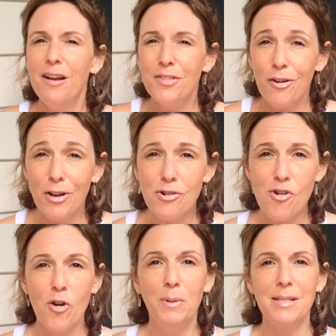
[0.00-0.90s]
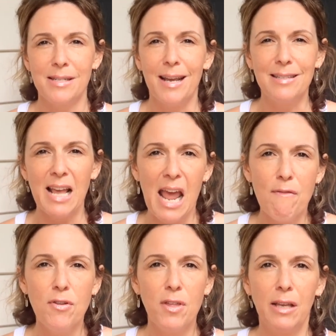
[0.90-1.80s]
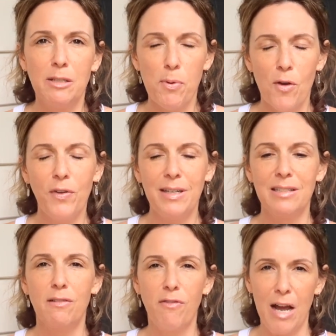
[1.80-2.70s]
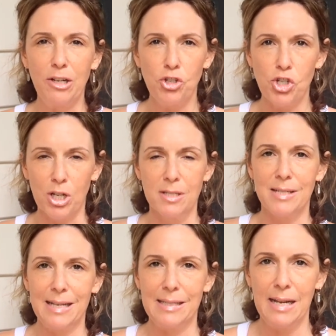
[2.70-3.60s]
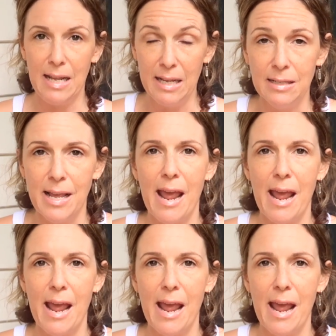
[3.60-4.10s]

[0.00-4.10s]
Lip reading: There are no mistakes. Everything is perfect and divine just as it is.